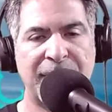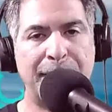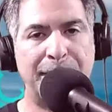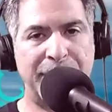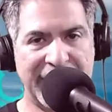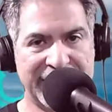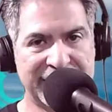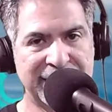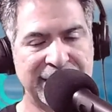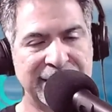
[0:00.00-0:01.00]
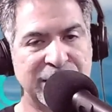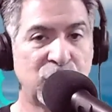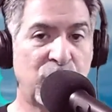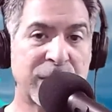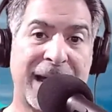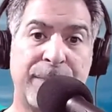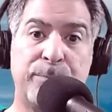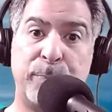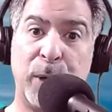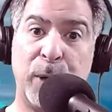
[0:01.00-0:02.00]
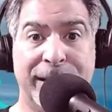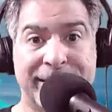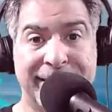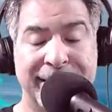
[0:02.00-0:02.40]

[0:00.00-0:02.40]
But there's always that but.